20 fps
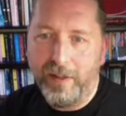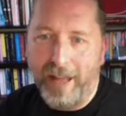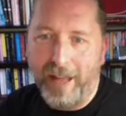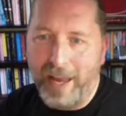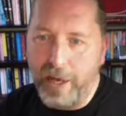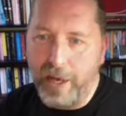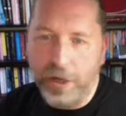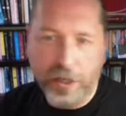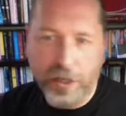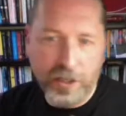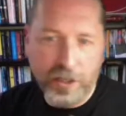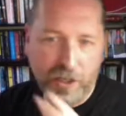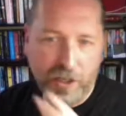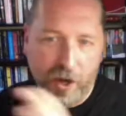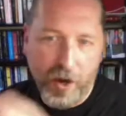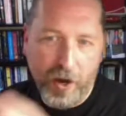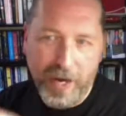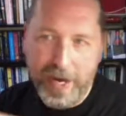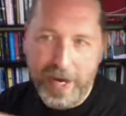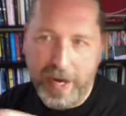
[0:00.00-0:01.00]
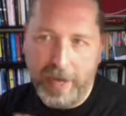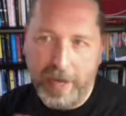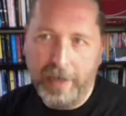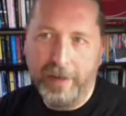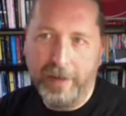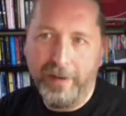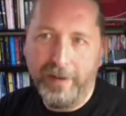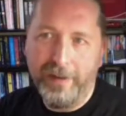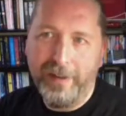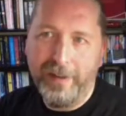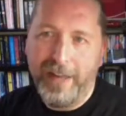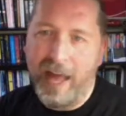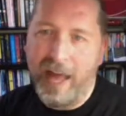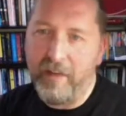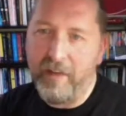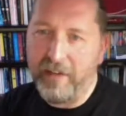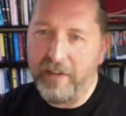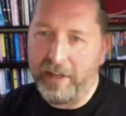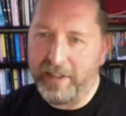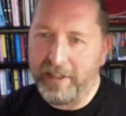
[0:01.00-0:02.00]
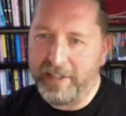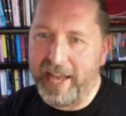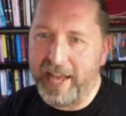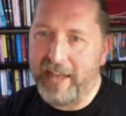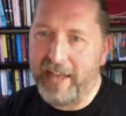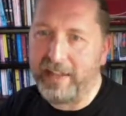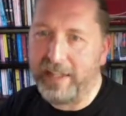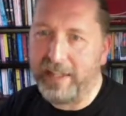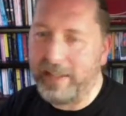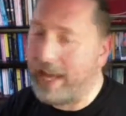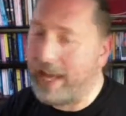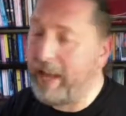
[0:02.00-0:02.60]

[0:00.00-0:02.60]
and you can tie in having assassins.